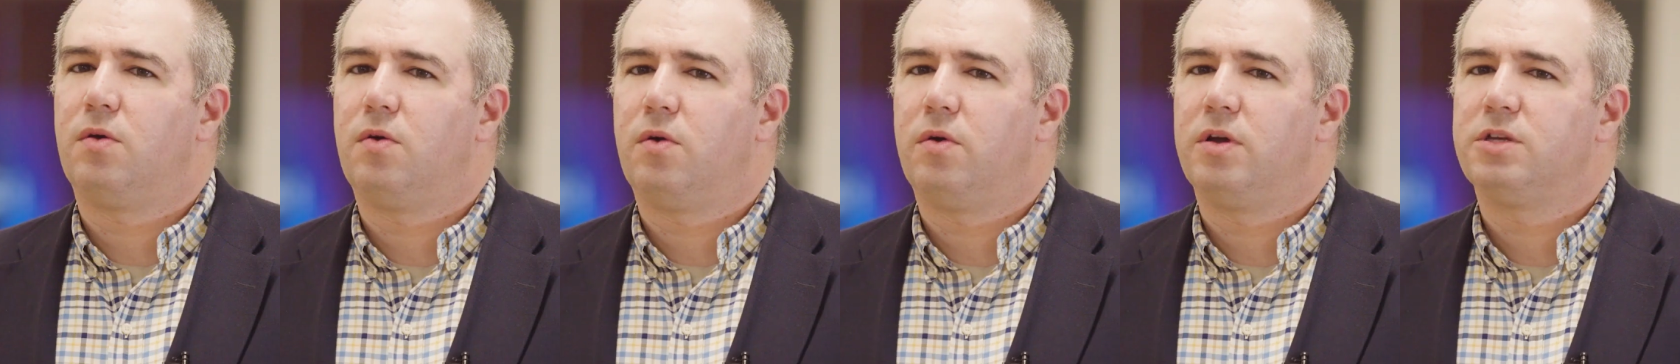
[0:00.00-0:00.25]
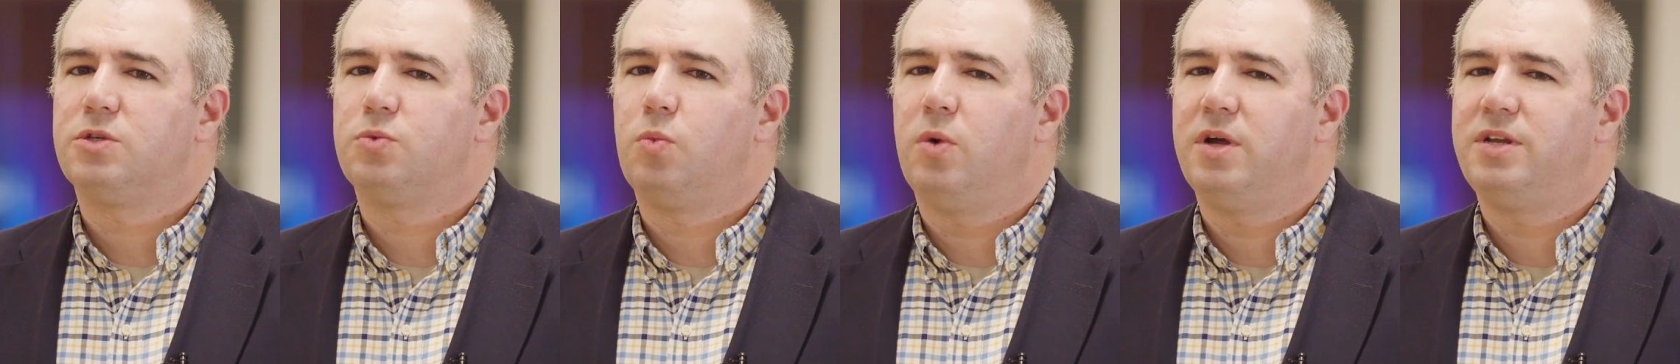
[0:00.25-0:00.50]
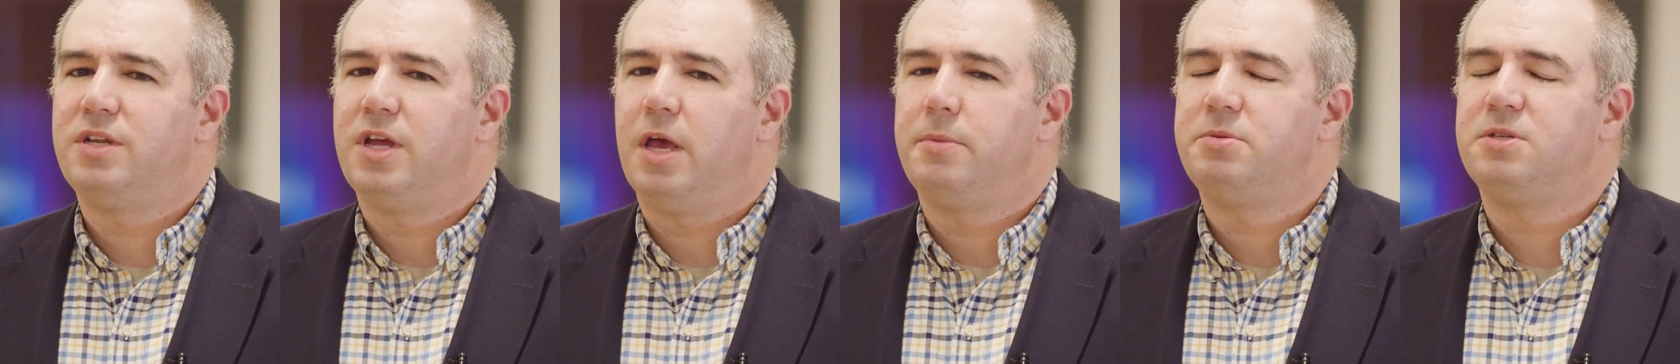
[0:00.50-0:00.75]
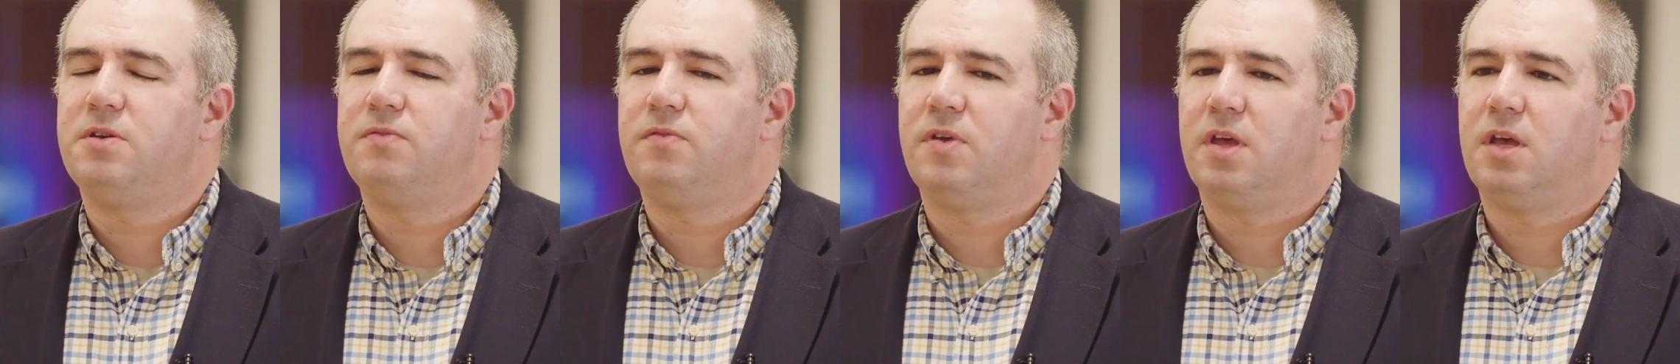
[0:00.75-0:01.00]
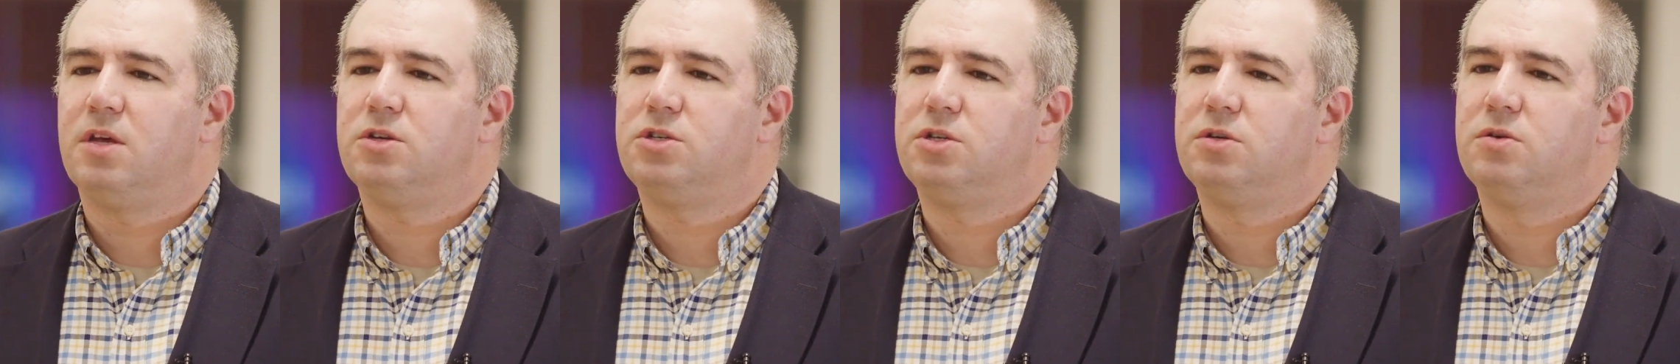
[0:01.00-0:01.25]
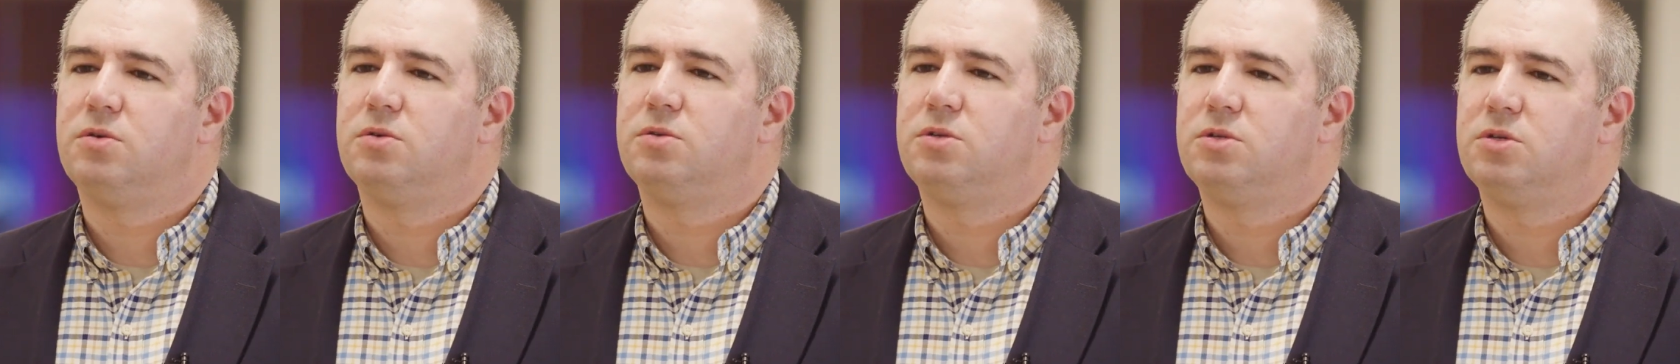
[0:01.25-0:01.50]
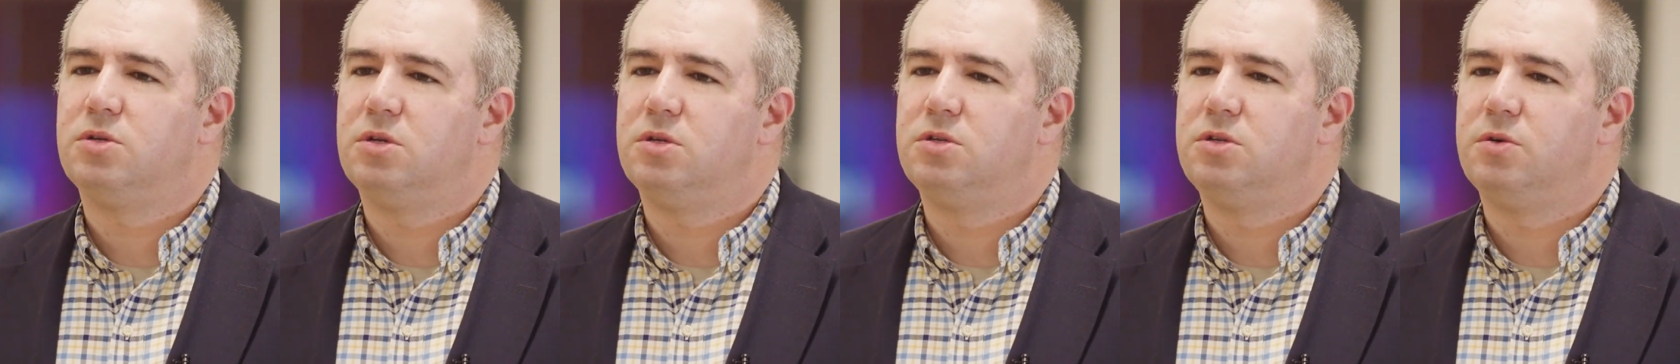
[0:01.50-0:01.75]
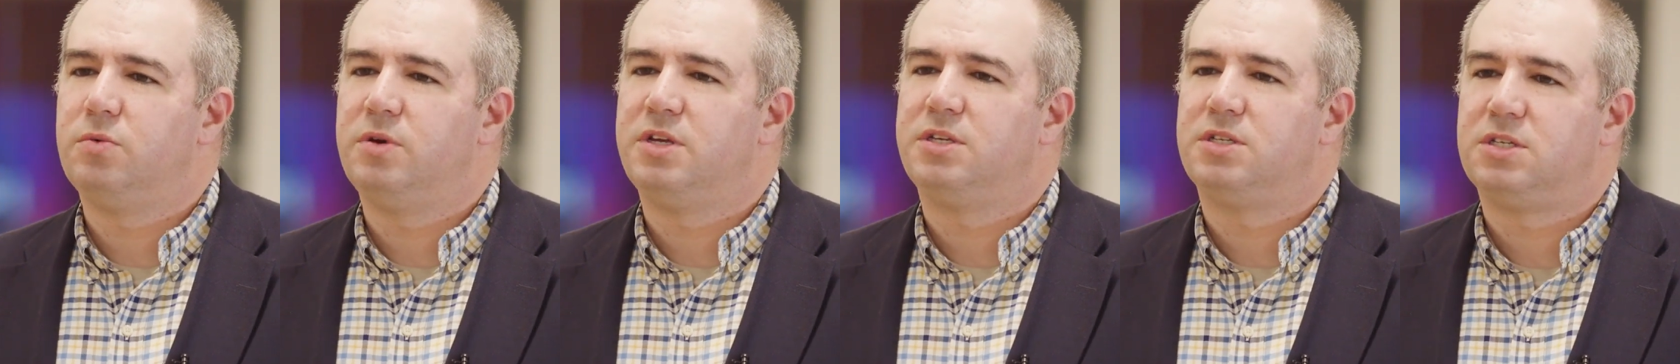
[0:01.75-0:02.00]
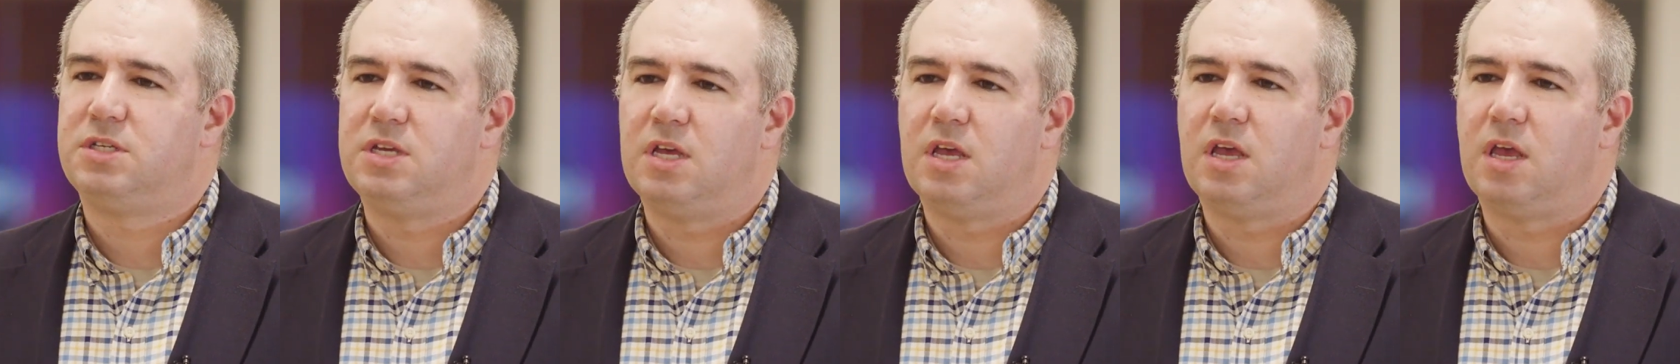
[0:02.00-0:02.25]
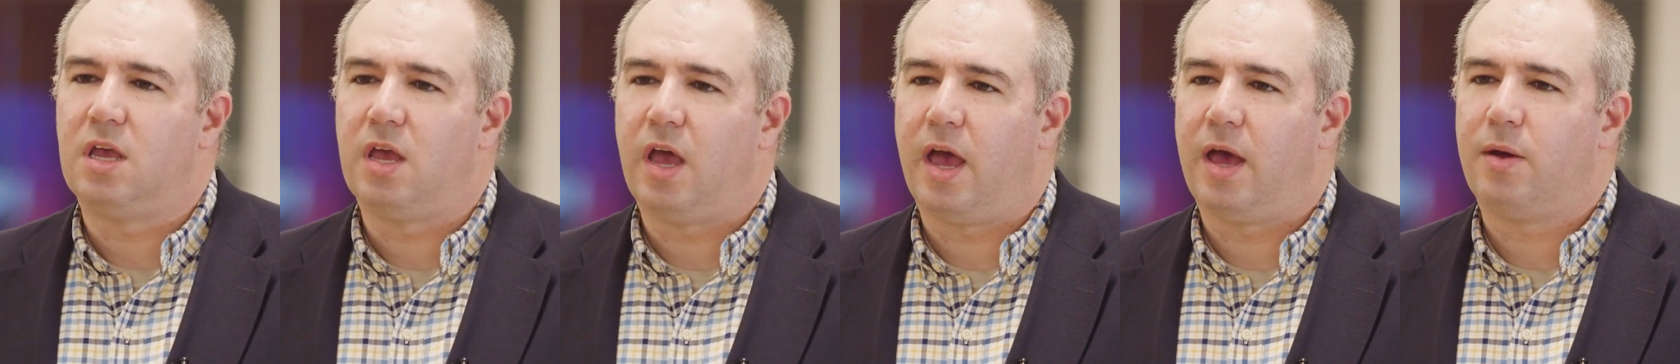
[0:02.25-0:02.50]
Chris, what types of issues do we see?